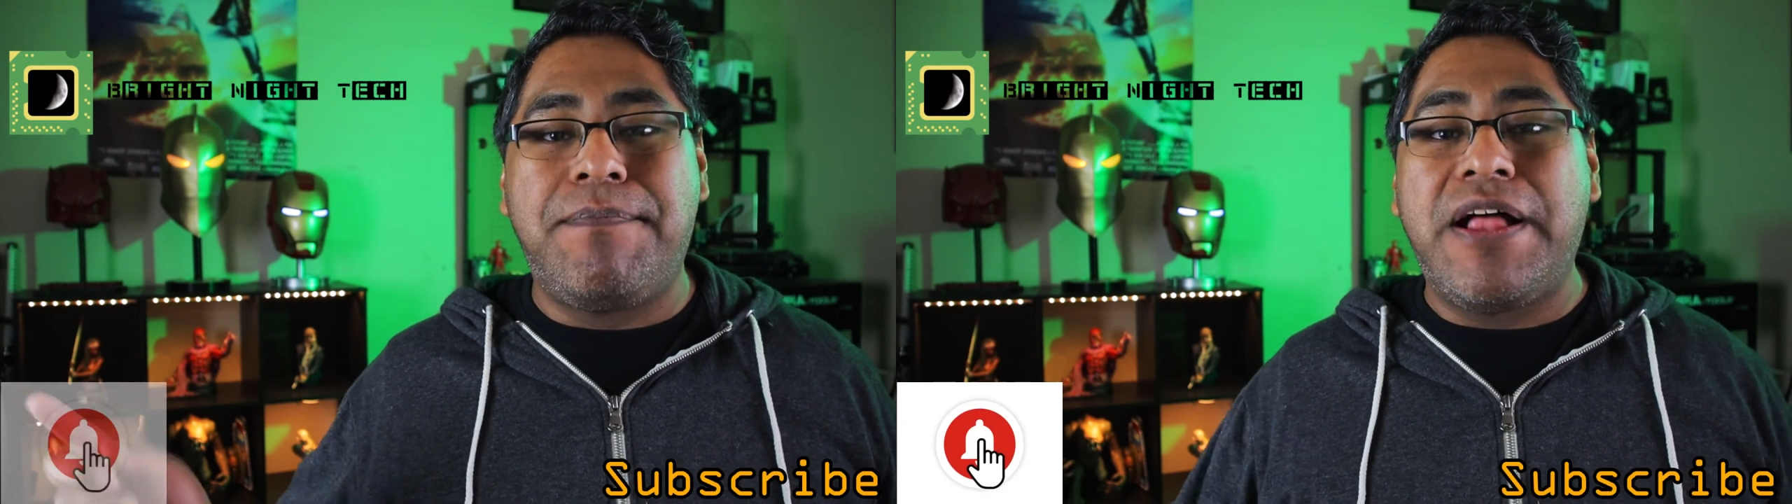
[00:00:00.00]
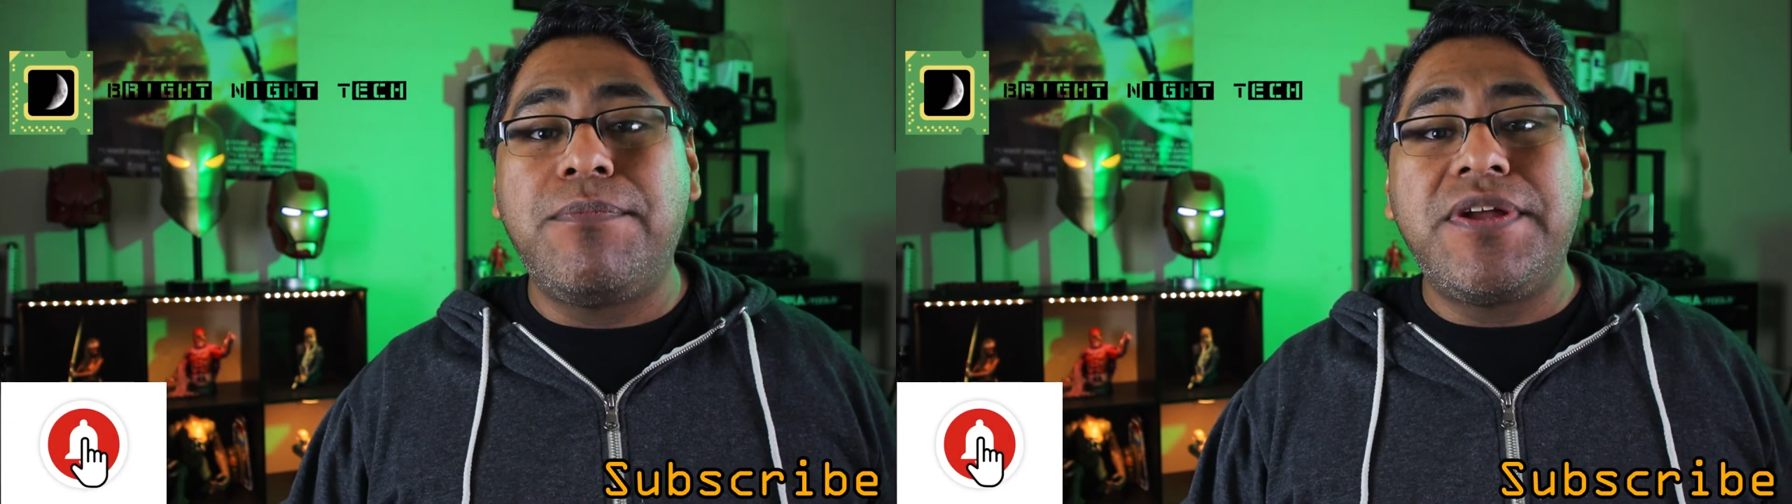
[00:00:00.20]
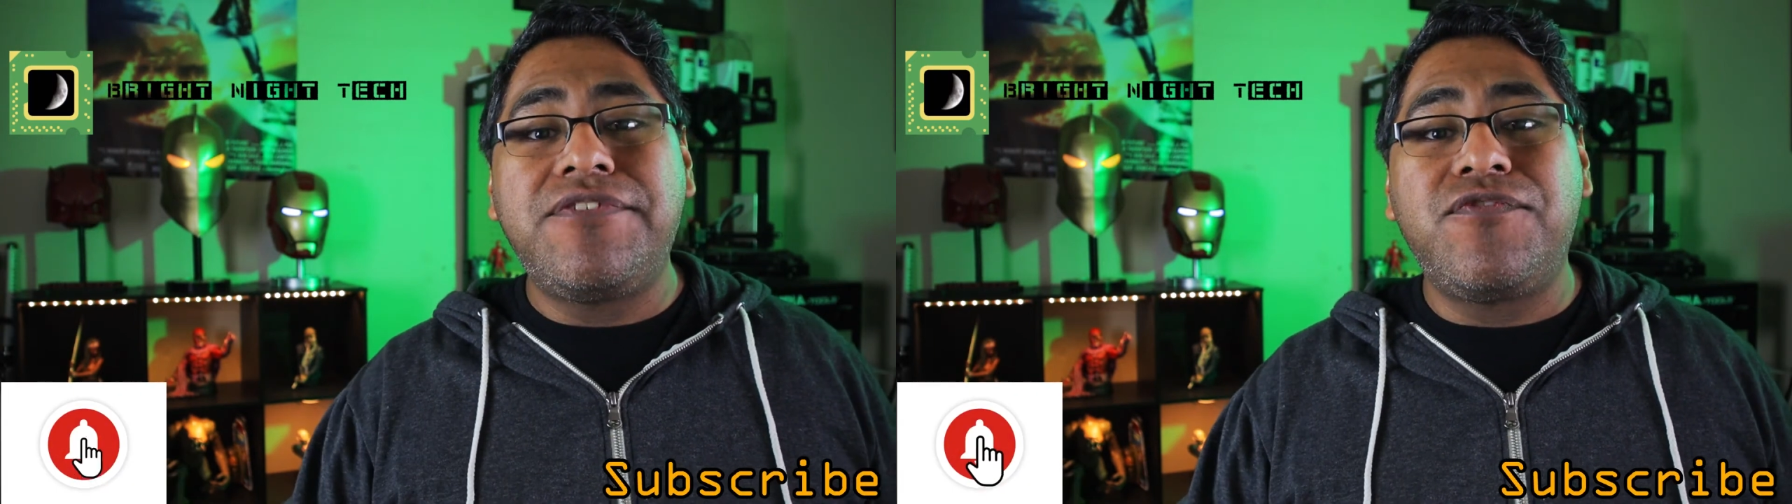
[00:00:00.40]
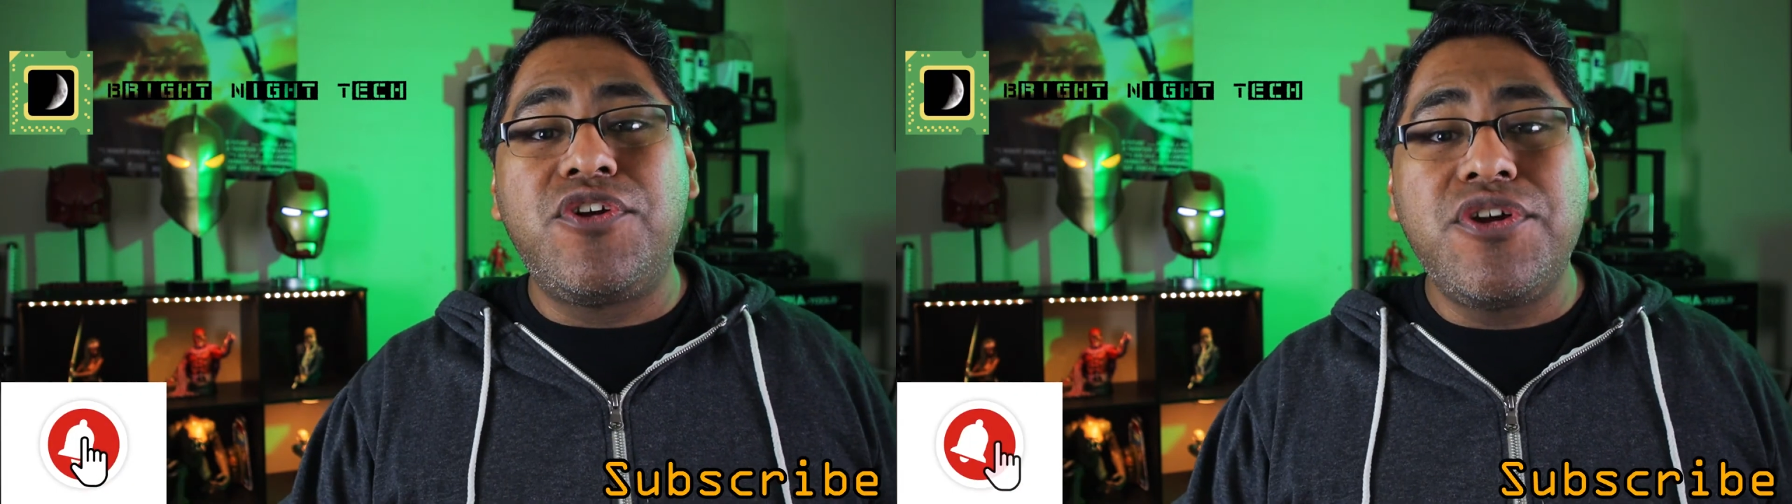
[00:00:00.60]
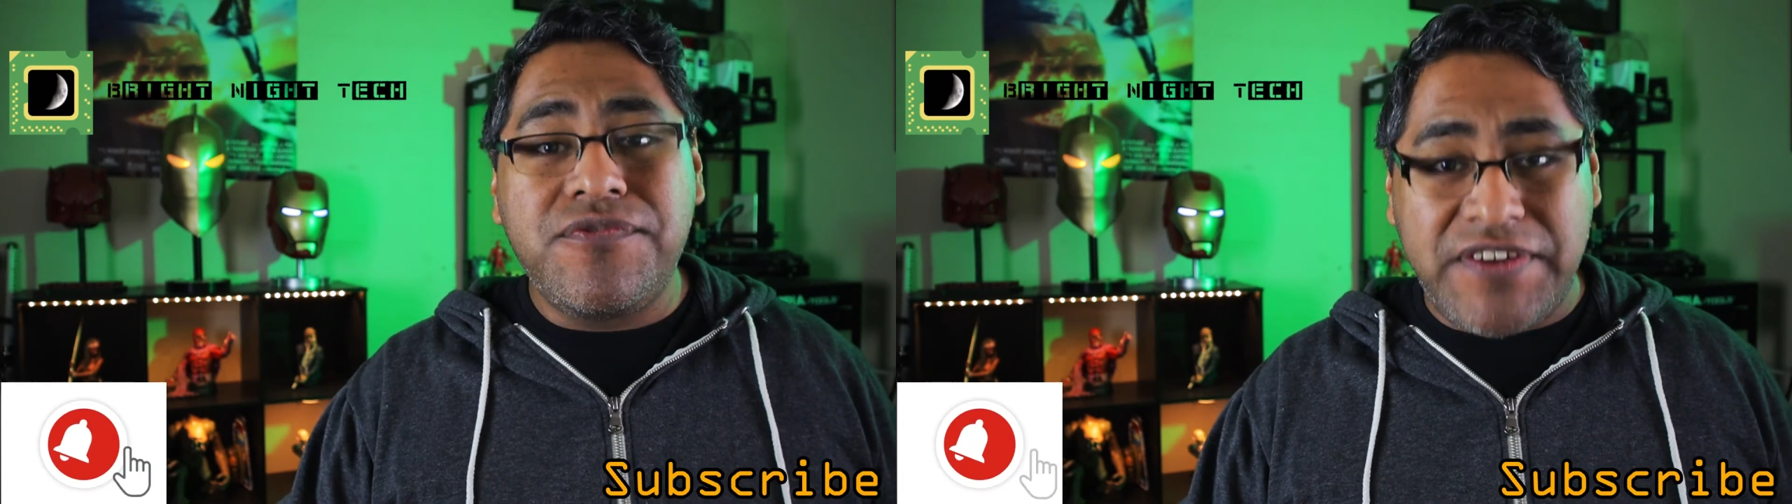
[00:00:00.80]
bell button for
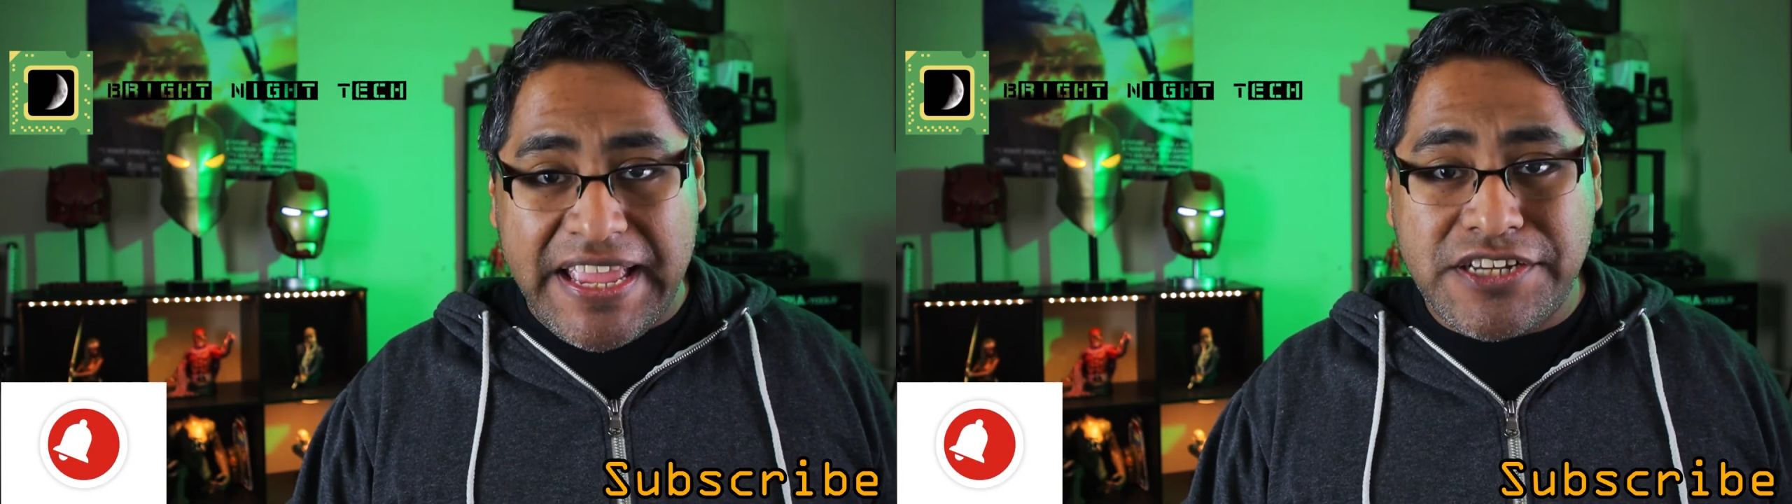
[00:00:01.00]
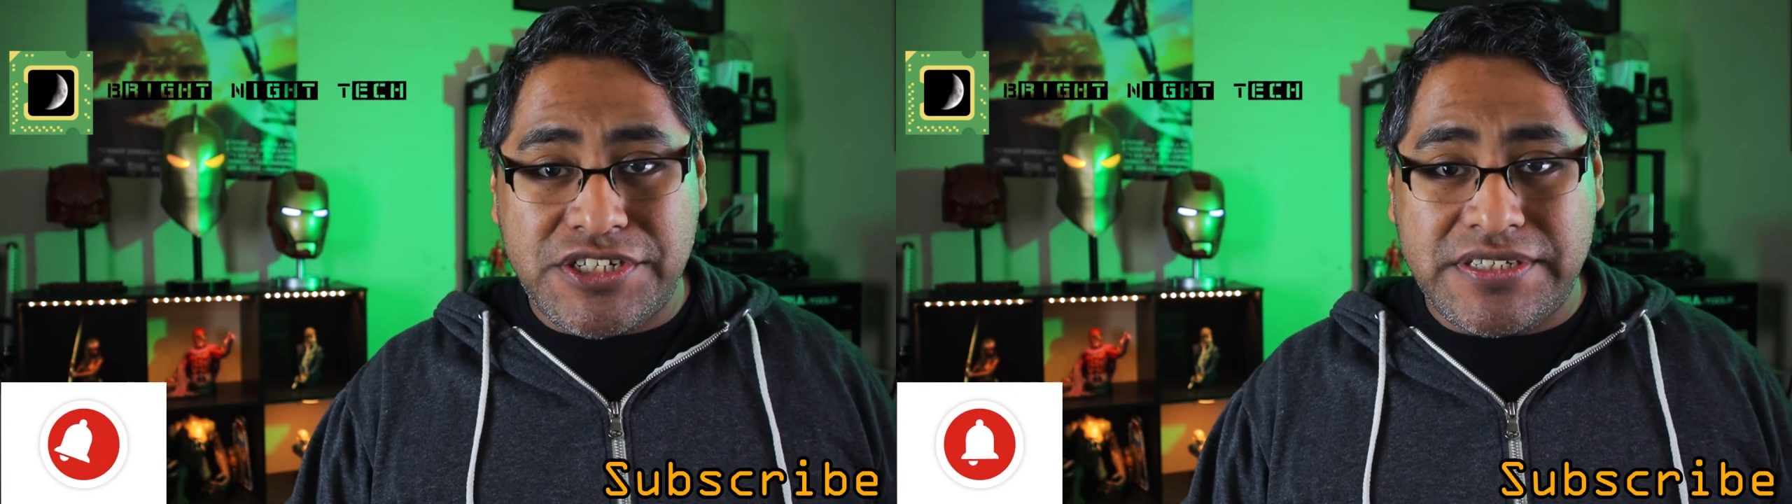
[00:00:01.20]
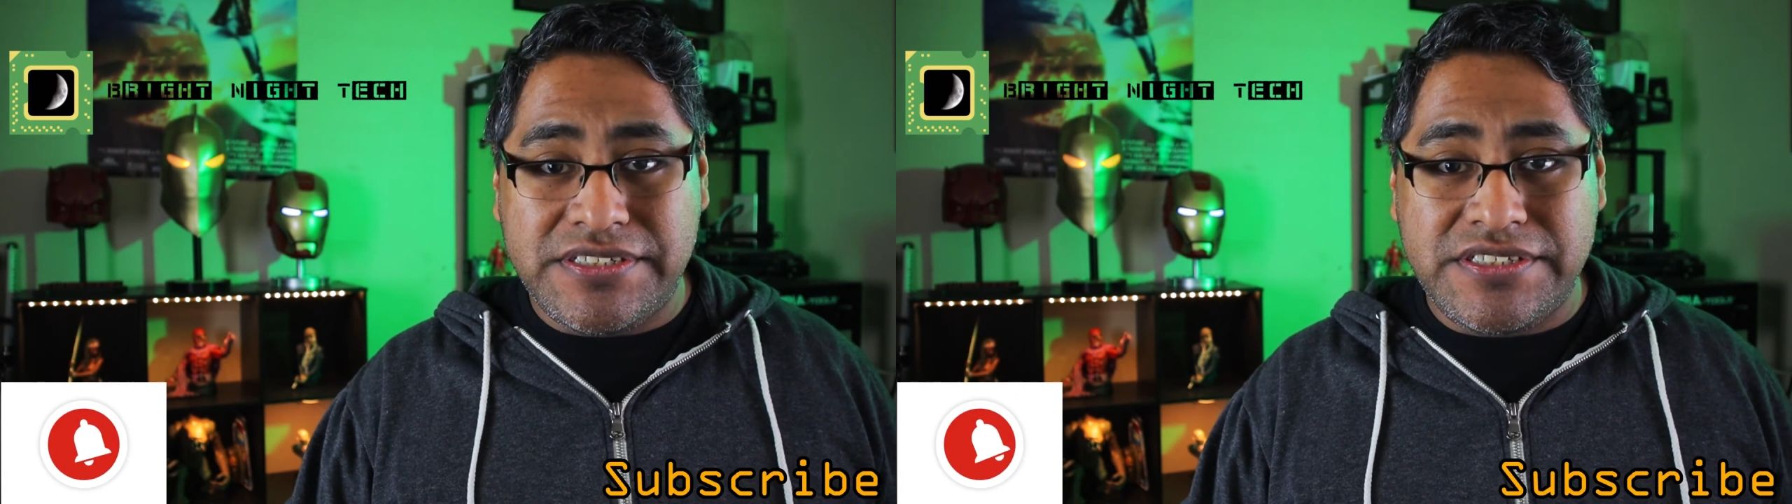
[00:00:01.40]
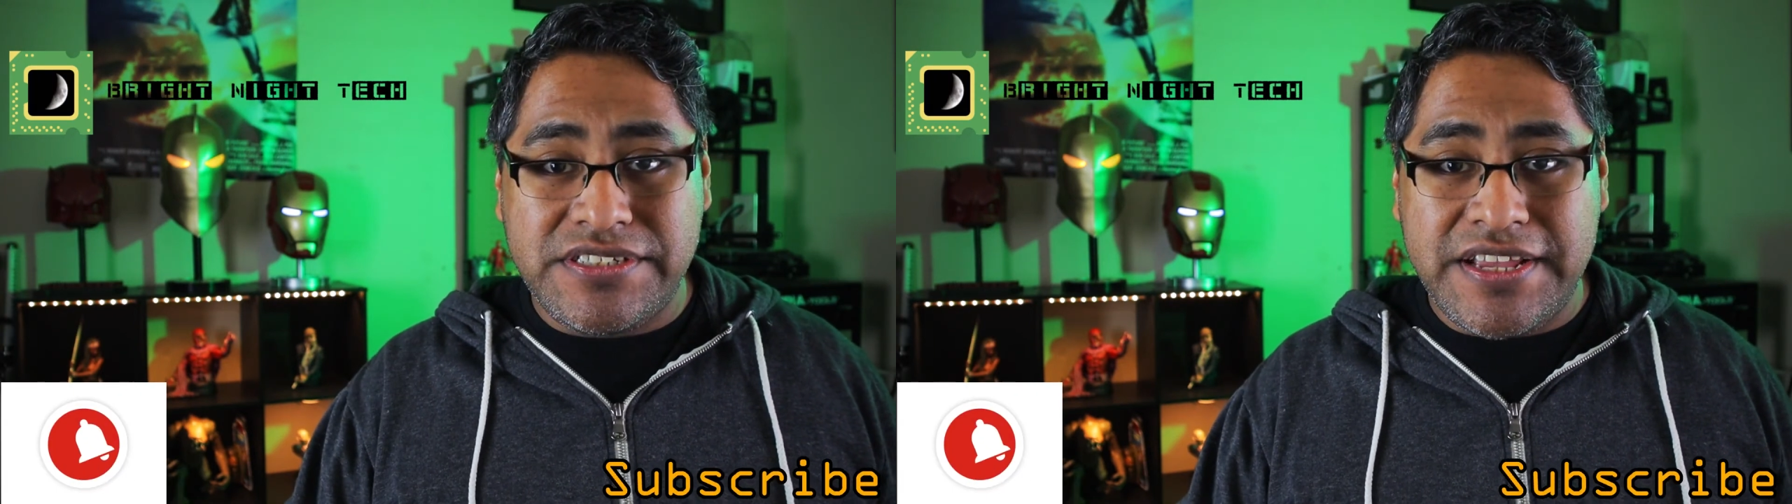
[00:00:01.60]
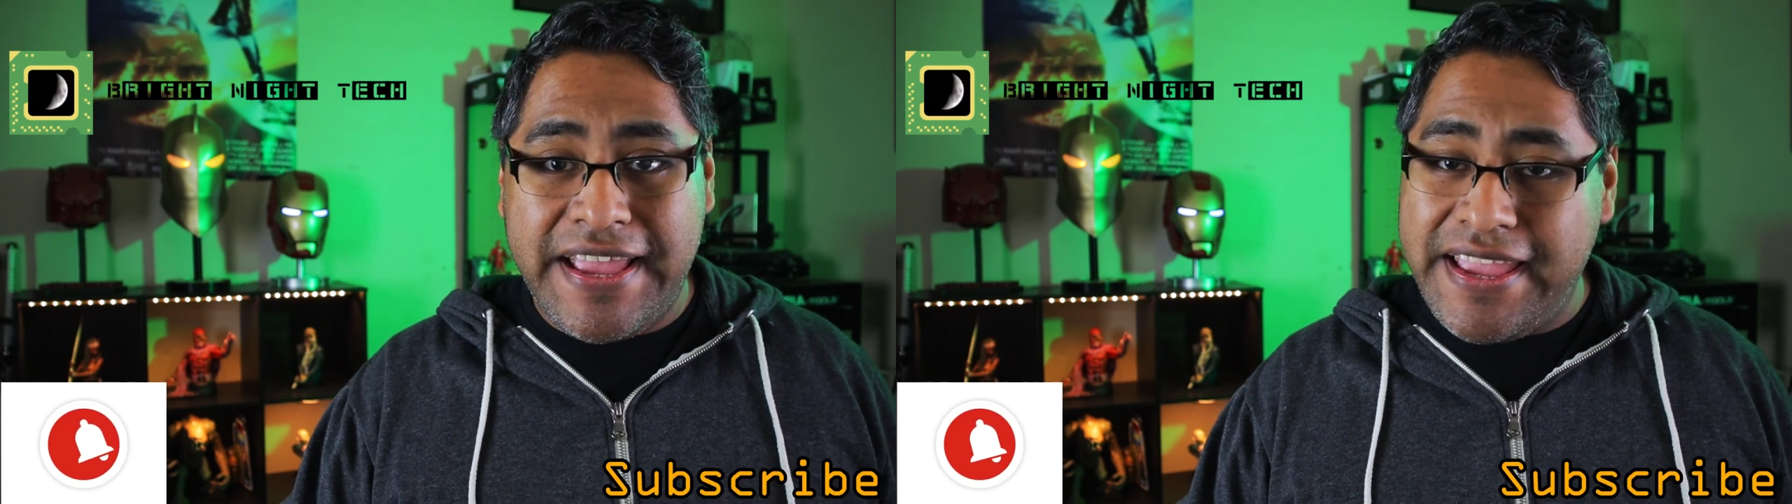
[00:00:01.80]
notifications.